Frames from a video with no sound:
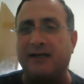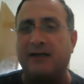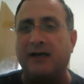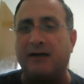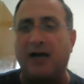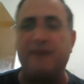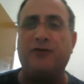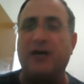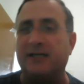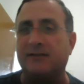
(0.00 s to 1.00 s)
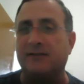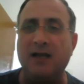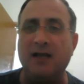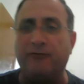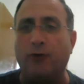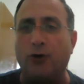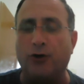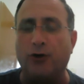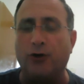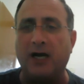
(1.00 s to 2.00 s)
coverings
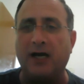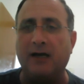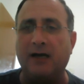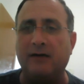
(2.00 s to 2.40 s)
for